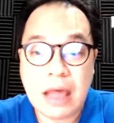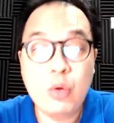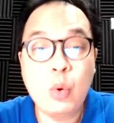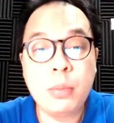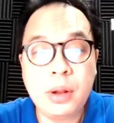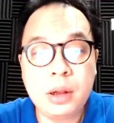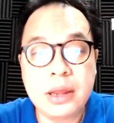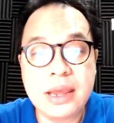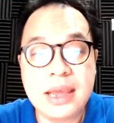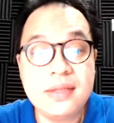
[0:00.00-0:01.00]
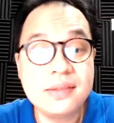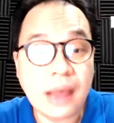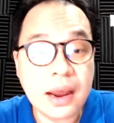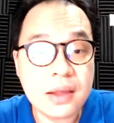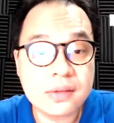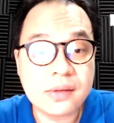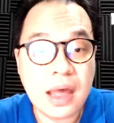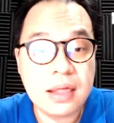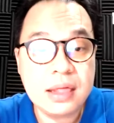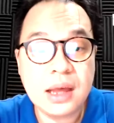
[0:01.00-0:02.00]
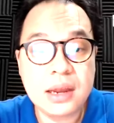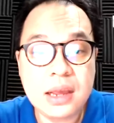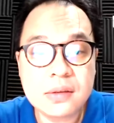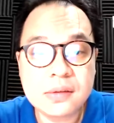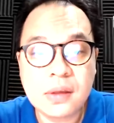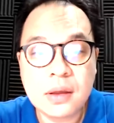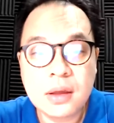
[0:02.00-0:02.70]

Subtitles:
valuable insights and learnings